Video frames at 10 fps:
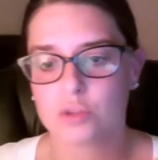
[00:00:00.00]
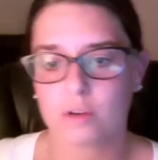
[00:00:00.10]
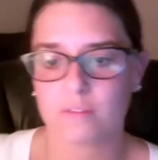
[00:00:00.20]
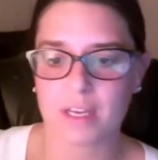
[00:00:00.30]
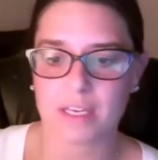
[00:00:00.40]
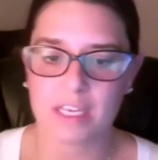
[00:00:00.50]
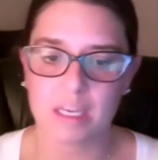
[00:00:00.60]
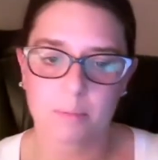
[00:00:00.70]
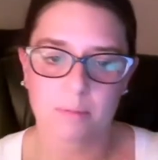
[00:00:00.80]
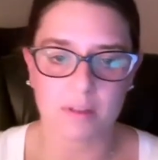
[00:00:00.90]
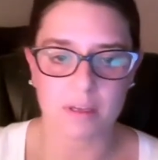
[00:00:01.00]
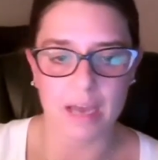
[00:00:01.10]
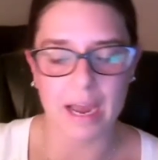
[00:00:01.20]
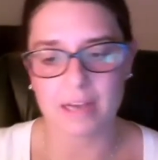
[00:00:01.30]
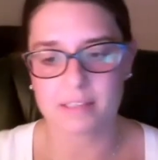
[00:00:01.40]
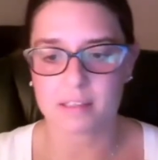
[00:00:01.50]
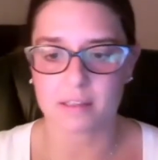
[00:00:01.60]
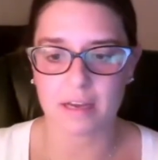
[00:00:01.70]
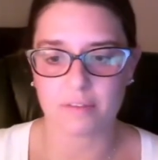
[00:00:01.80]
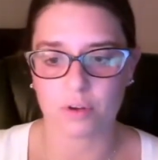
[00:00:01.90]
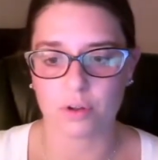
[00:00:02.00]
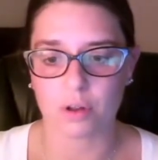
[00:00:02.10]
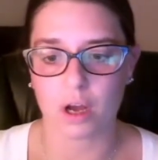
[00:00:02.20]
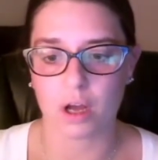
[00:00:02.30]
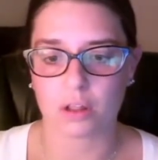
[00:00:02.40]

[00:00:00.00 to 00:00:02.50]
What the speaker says: they keep the acid level